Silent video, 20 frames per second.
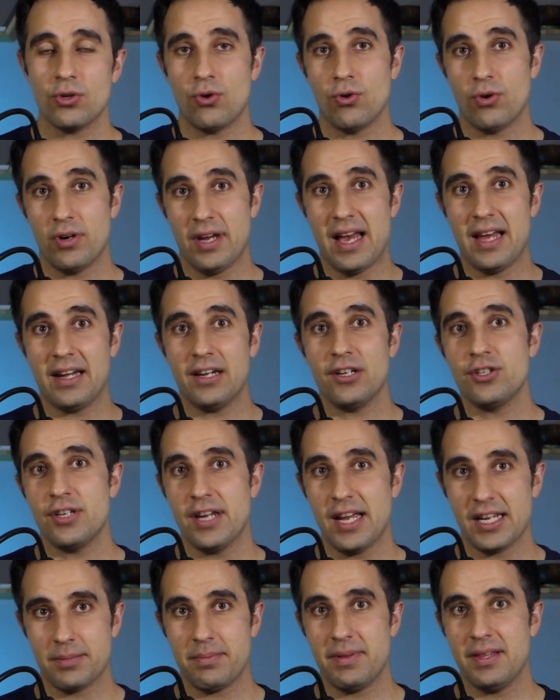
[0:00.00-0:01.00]
or energy
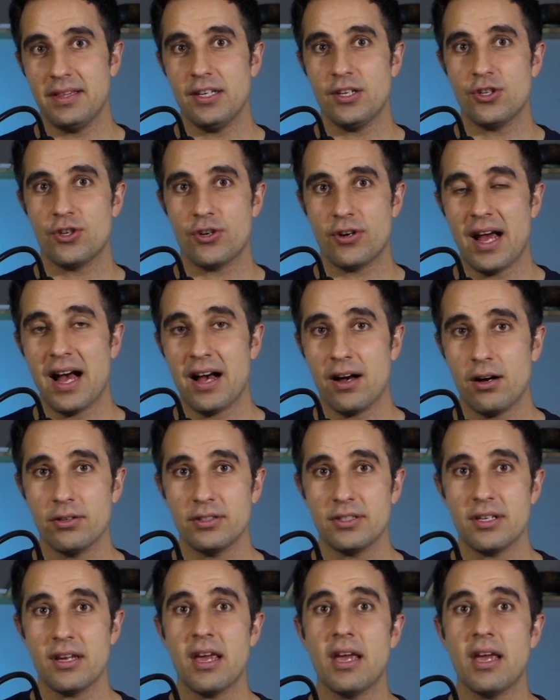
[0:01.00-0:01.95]
expenditure out,